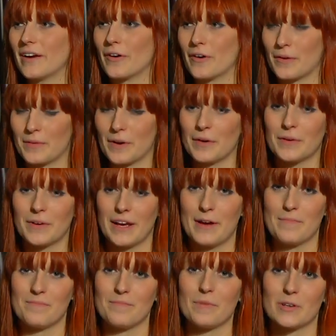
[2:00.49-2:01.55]
or wrote
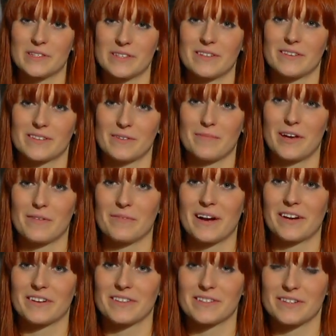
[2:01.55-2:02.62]
um, most of the songs on my own record,